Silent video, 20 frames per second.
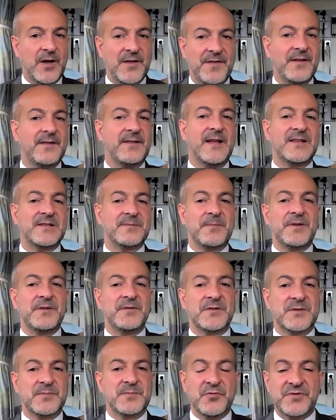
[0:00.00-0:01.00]
I think that's
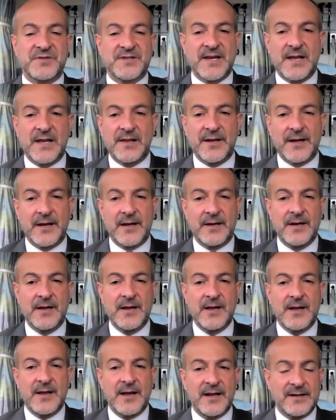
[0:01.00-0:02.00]
been smooth sailing, and
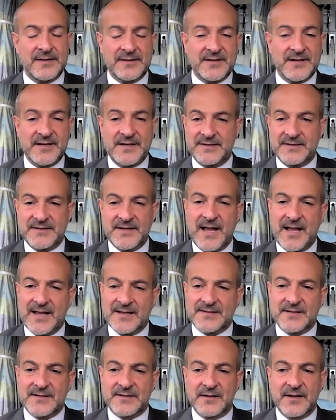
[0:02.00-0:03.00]
it's an easy
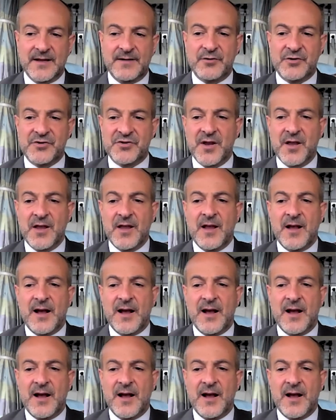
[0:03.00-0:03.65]
asset to leverage.